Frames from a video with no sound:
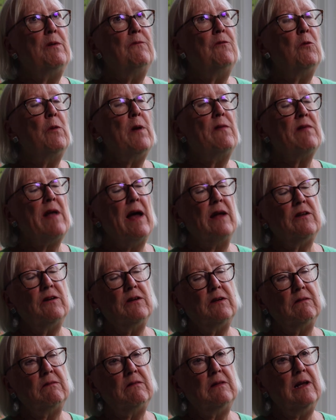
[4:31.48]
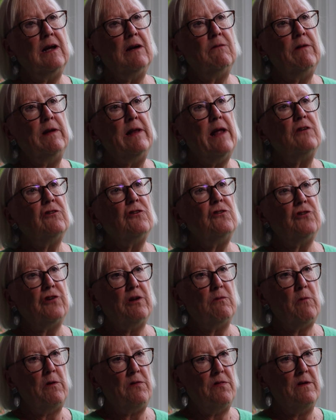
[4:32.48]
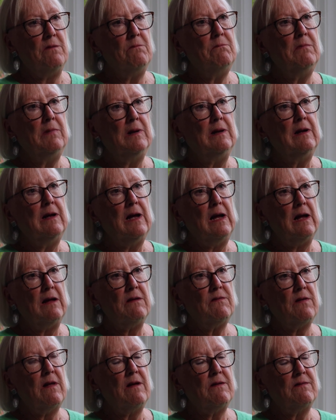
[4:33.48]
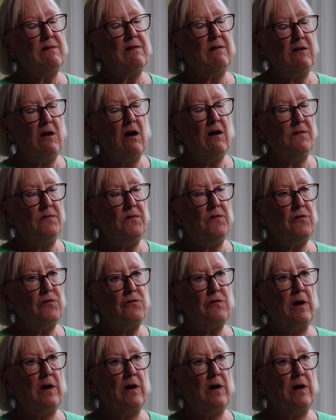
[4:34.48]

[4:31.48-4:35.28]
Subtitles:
We've always had a relationship with them as the Gardens